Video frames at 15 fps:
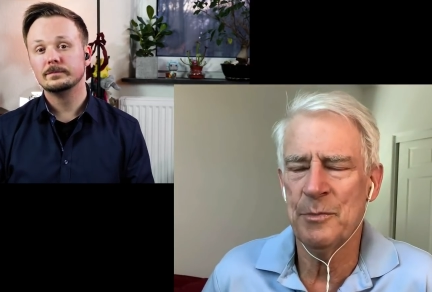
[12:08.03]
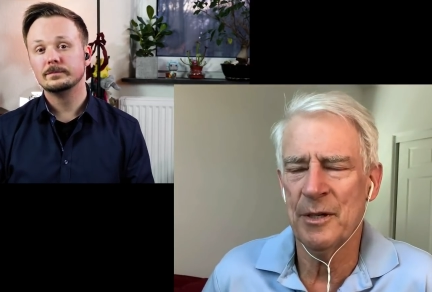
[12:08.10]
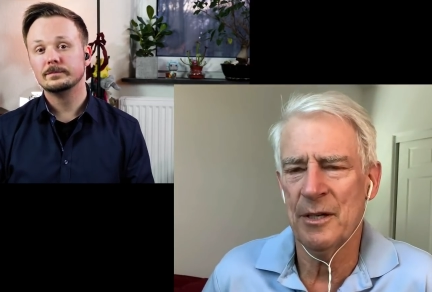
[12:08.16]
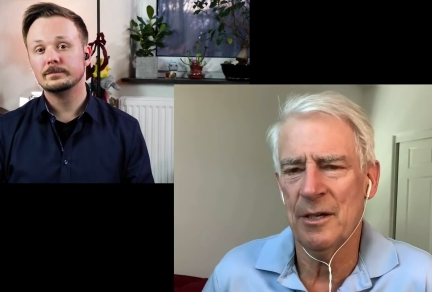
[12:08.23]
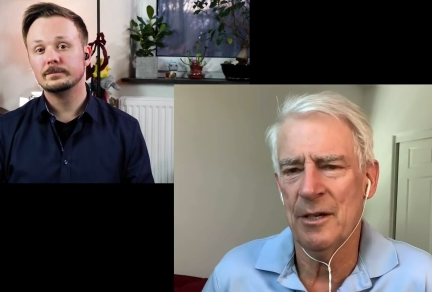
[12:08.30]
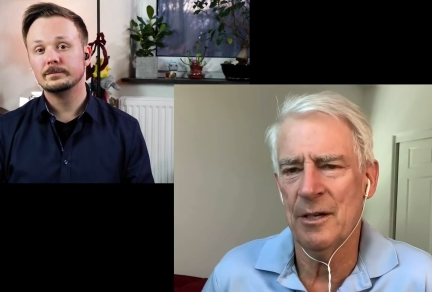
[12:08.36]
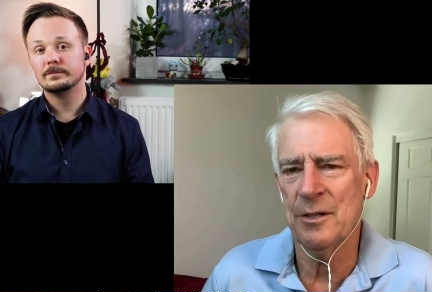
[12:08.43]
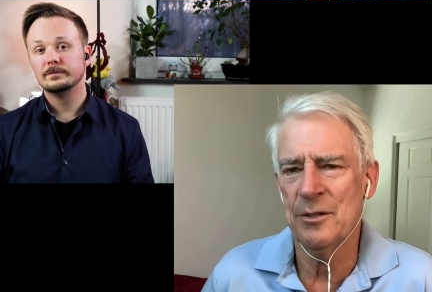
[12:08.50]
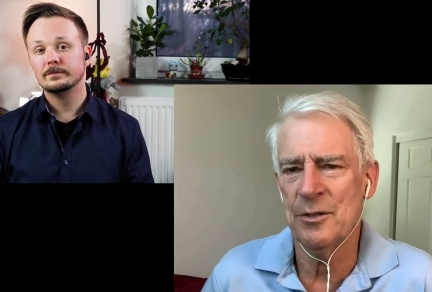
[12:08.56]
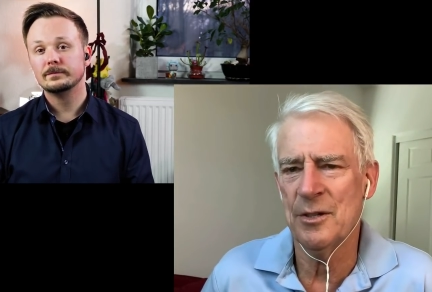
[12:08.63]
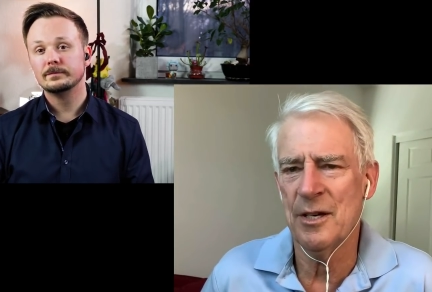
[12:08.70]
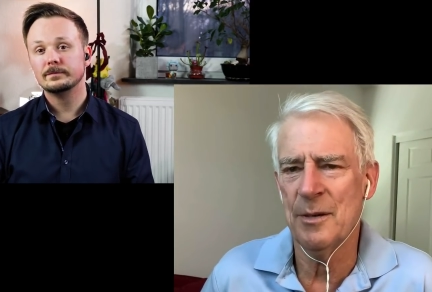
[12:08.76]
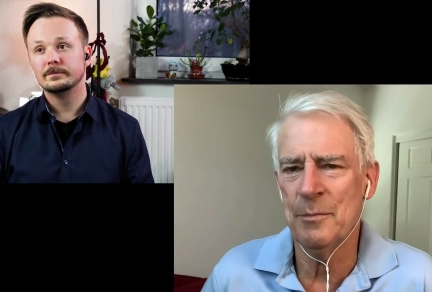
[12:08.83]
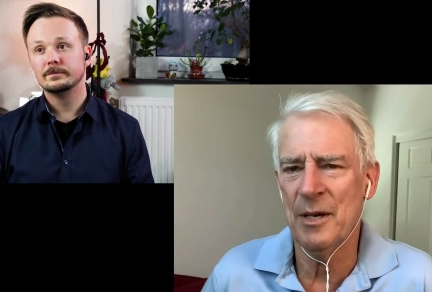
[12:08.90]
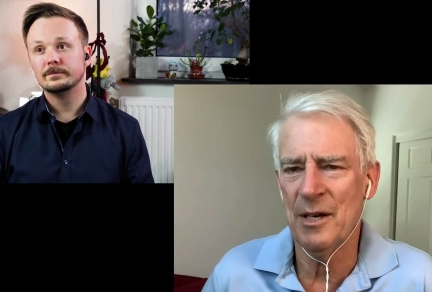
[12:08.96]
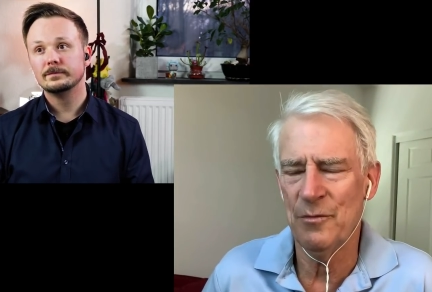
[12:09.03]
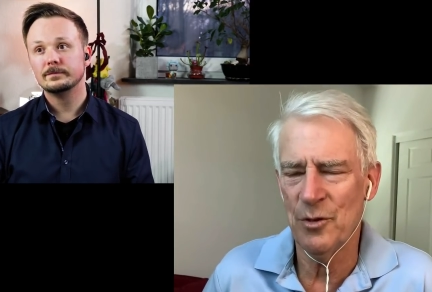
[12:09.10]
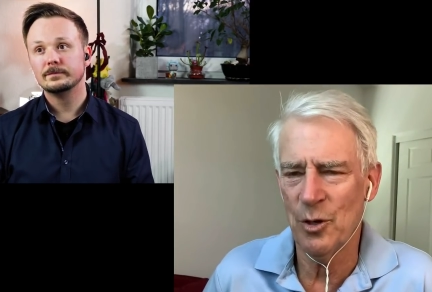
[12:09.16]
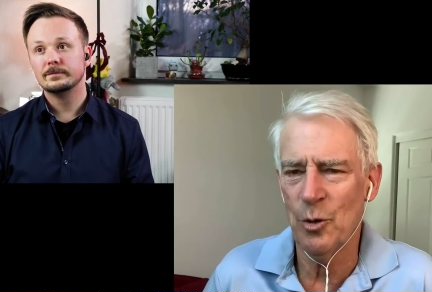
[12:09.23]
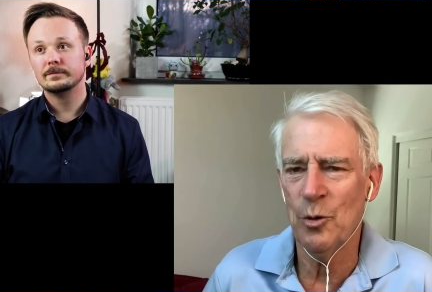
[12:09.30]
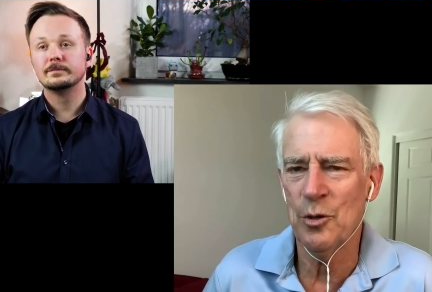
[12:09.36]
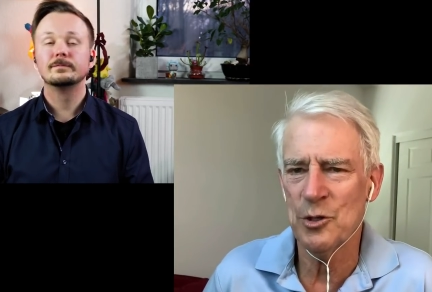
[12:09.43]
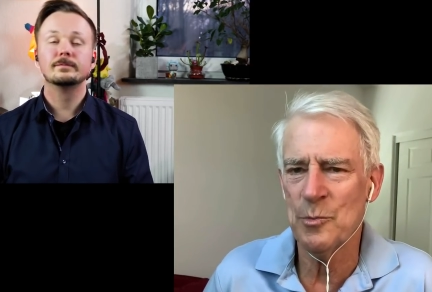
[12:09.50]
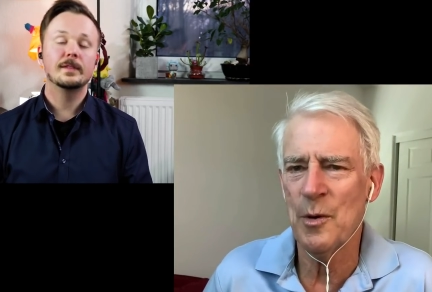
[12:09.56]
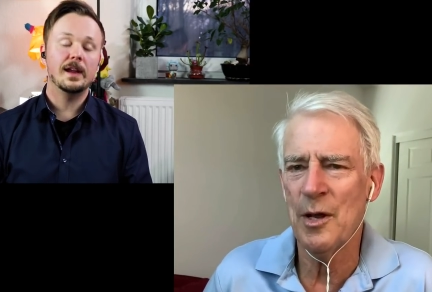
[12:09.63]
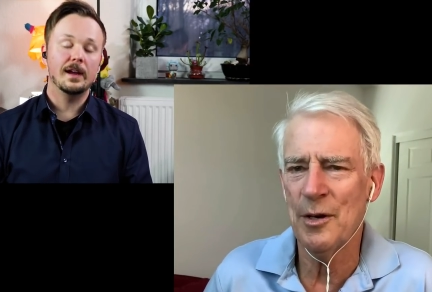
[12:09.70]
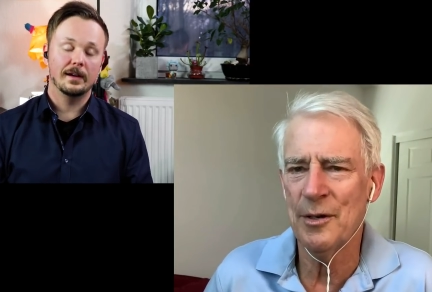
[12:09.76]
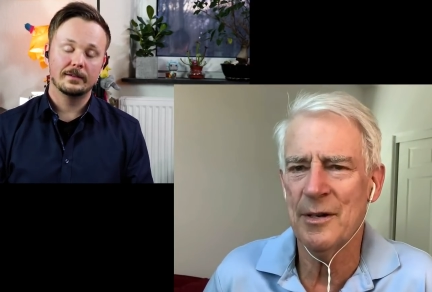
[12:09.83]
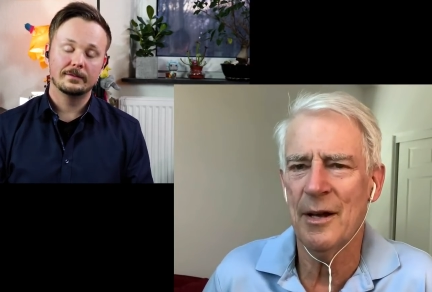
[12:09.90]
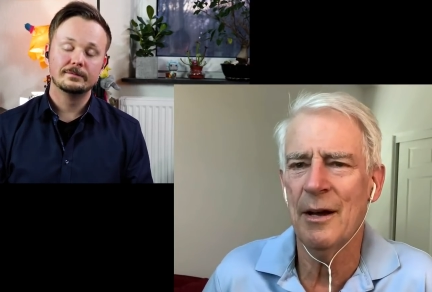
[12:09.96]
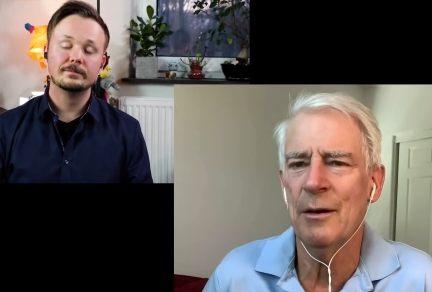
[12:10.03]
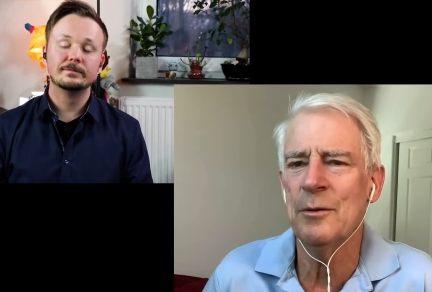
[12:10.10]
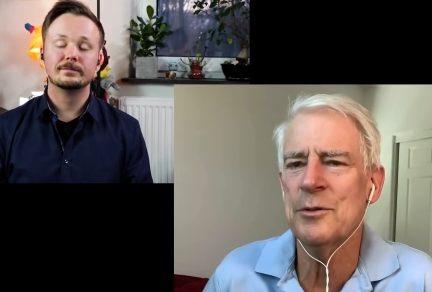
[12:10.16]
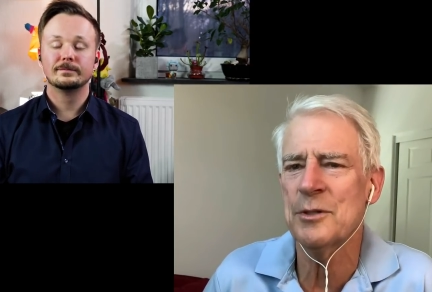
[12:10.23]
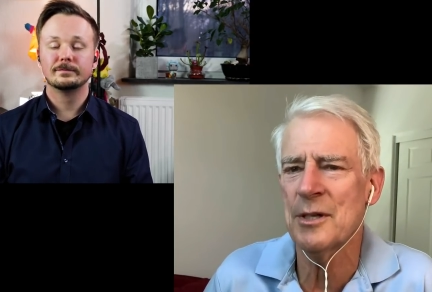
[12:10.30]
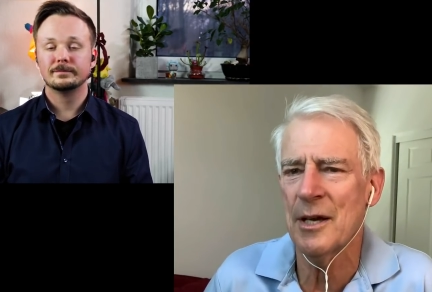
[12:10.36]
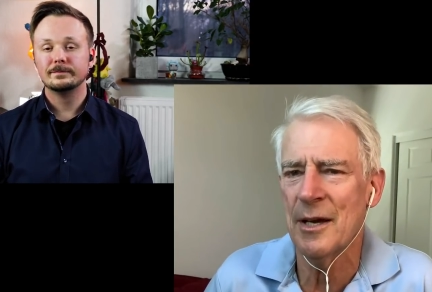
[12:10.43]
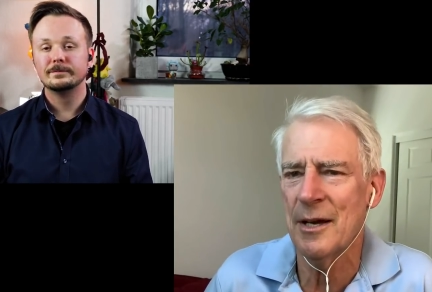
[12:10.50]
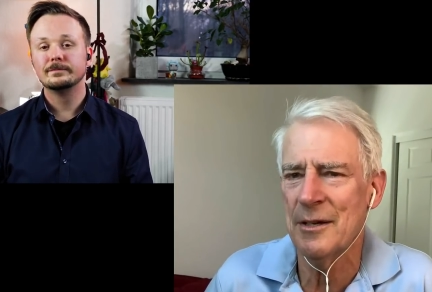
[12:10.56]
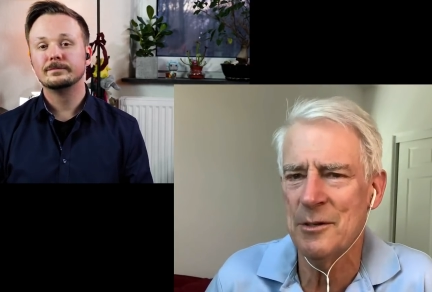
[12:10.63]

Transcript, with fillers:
Speaker 1: Because, uh, but if you go to the smaller yeah. towns, uh,